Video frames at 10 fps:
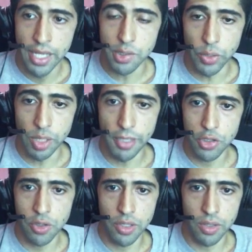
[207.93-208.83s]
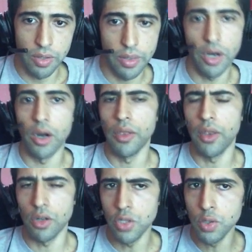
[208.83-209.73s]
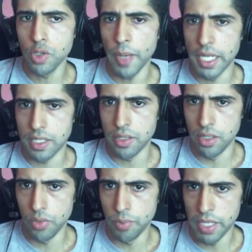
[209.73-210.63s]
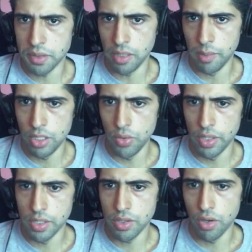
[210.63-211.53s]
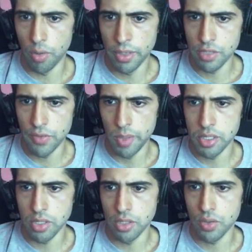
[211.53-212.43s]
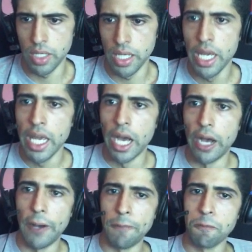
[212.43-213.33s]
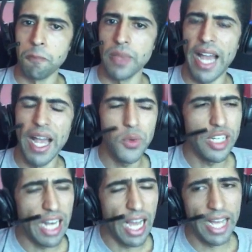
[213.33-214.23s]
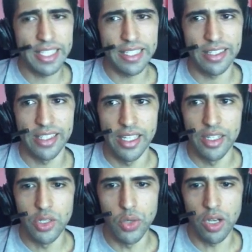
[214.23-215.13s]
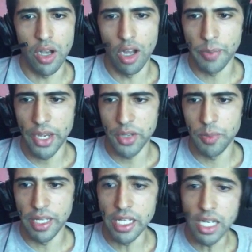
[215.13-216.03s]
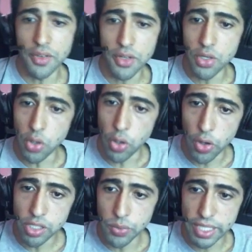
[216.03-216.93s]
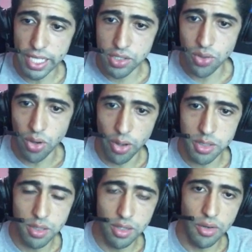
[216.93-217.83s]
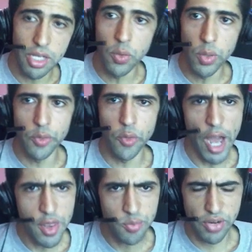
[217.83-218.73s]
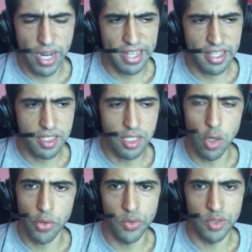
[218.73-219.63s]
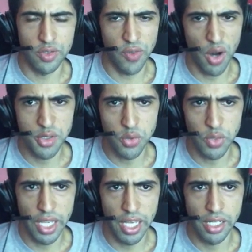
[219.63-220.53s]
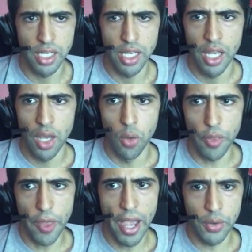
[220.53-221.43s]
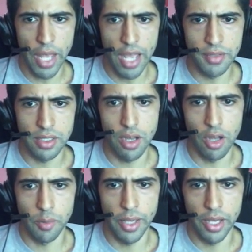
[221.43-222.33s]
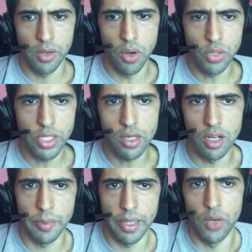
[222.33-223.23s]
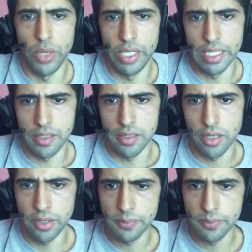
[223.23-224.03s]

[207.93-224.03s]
So you want to make sure that there are two spots that you would basically be doing this. There are a bunch of enemies on the screen. I would not do a Kong Pow at the beginning, although you could and you would get 2 hearts in theory. You would rather practice and go through as far as you can without having to Kong Pow. Only Kong Pow when necessary.